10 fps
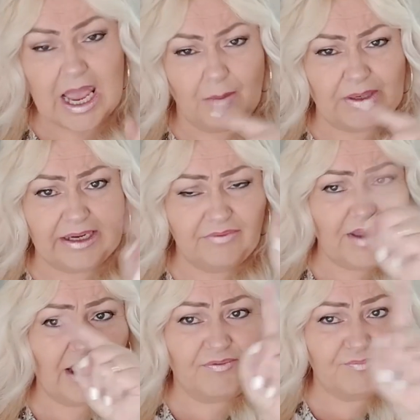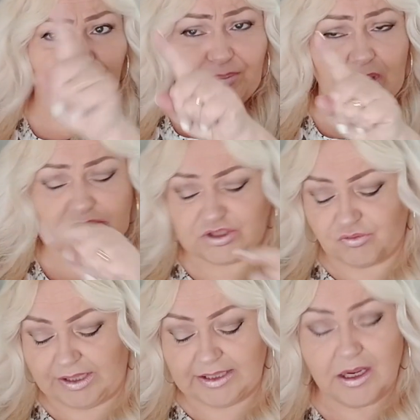I believe. I've put it on
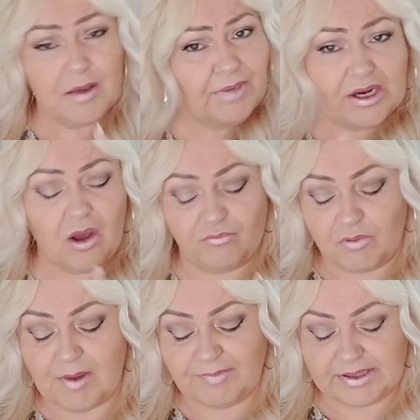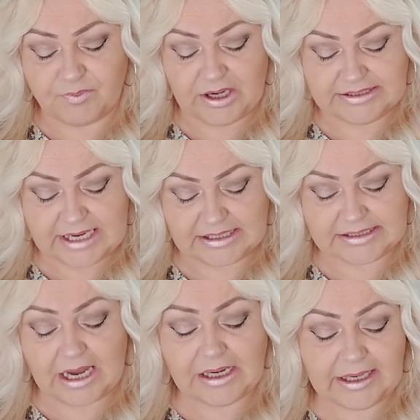screen, but I can't remember the price
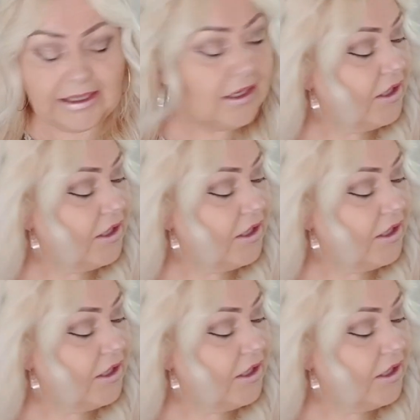exactly.